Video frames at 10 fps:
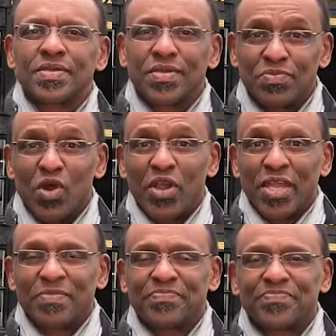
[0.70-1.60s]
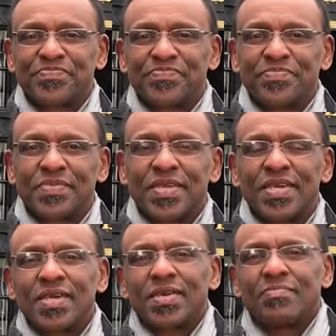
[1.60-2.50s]
Good morning.
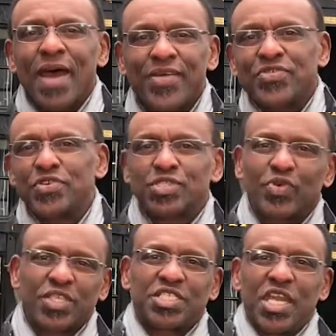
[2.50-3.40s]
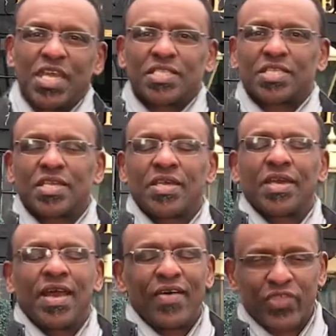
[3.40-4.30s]
Matthew 28
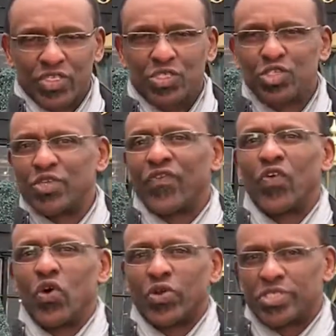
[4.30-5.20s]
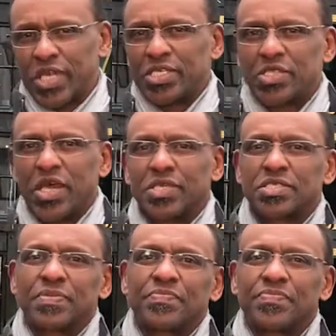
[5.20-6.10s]
and verse 2 to 4 says
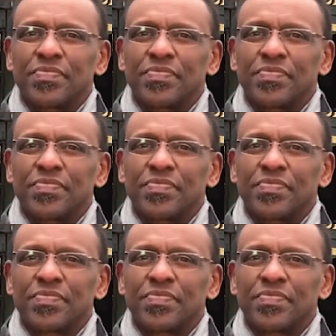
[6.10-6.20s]
this: